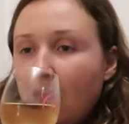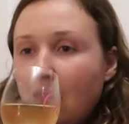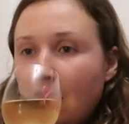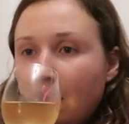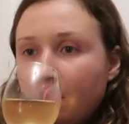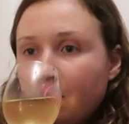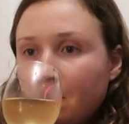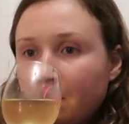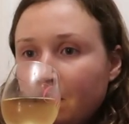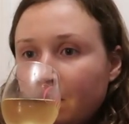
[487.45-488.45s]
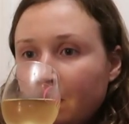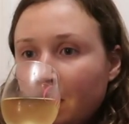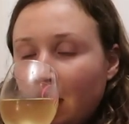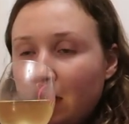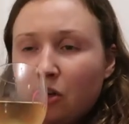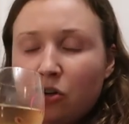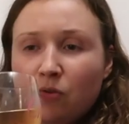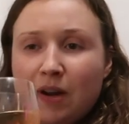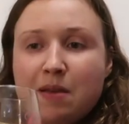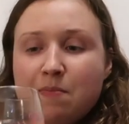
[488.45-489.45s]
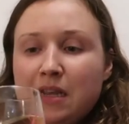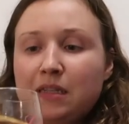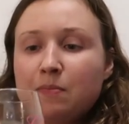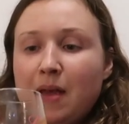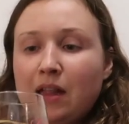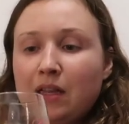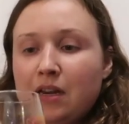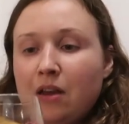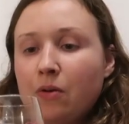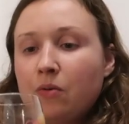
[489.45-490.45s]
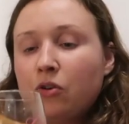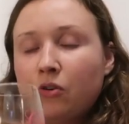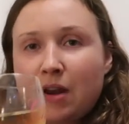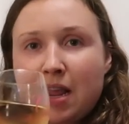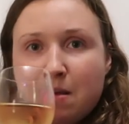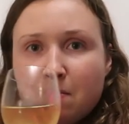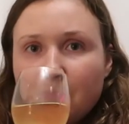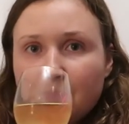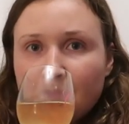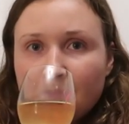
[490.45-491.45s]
And a creamy smell, you know, cream.